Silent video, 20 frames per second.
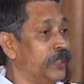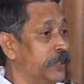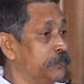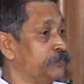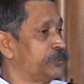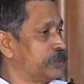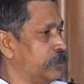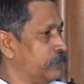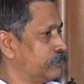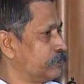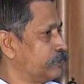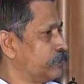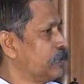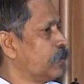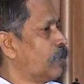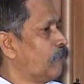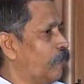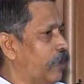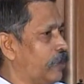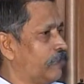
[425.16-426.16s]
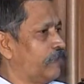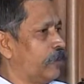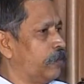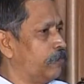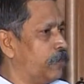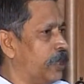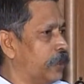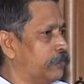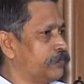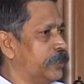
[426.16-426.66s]
themselves. Wife will
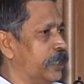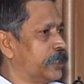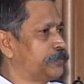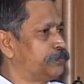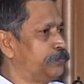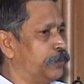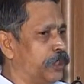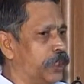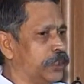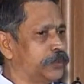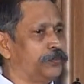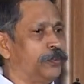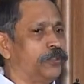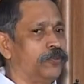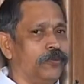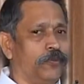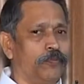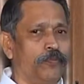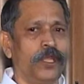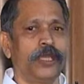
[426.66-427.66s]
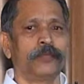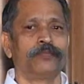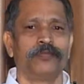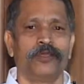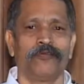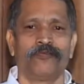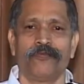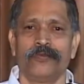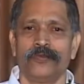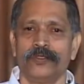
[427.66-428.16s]
blame the husband will blame
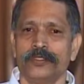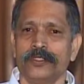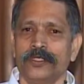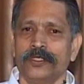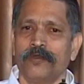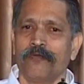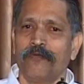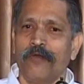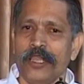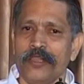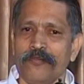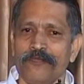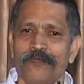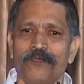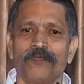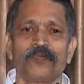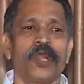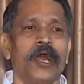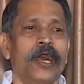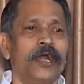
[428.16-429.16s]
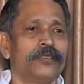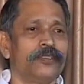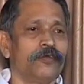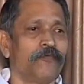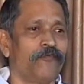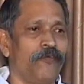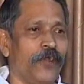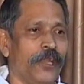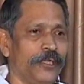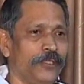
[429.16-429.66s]
the wife, and the
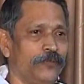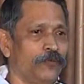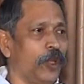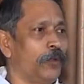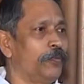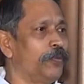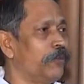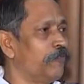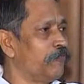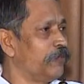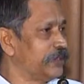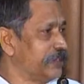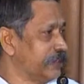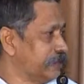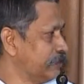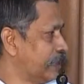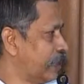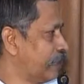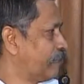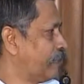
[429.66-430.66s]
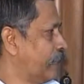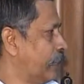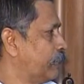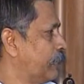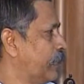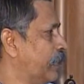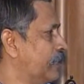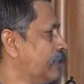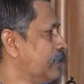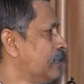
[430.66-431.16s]
fight will be within their
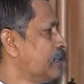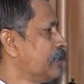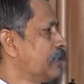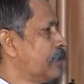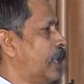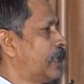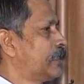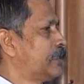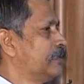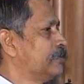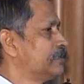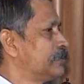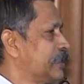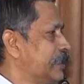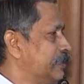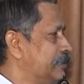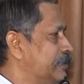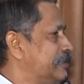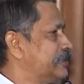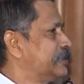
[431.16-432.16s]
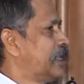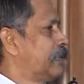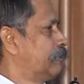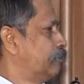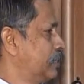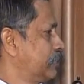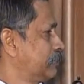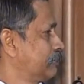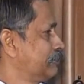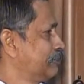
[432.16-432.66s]
family, not inside the
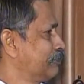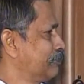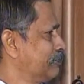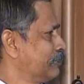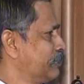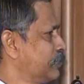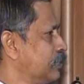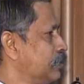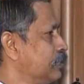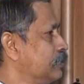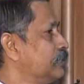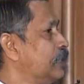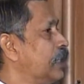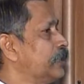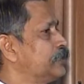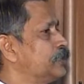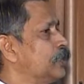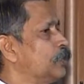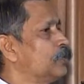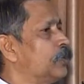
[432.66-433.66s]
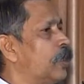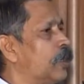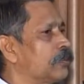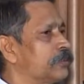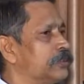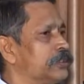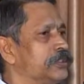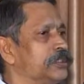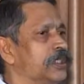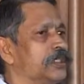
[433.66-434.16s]
chamber. That's how
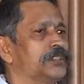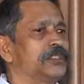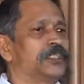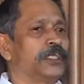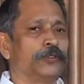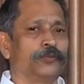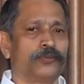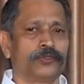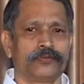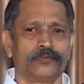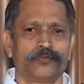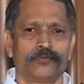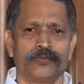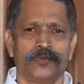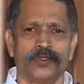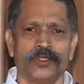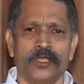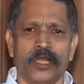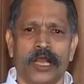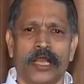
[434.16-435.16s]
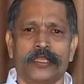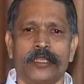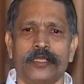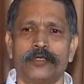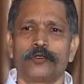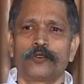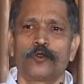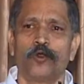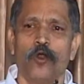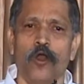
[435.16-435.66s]
doctors are saved. I
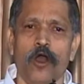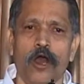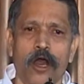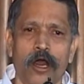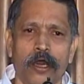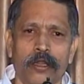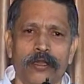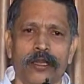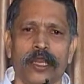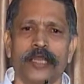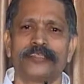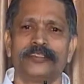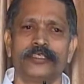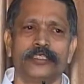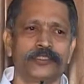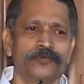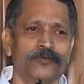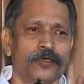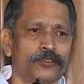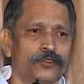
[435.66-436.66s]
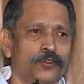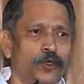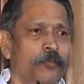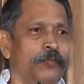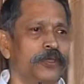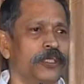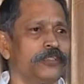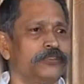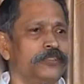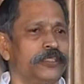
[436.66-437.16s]
can go on like this for so
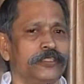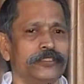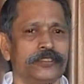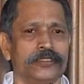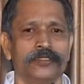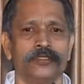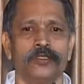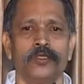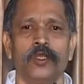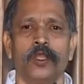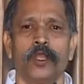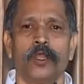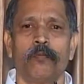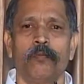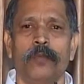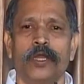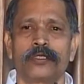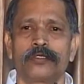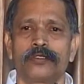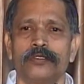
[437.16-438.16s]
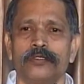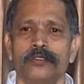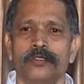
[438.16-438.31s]
many things, but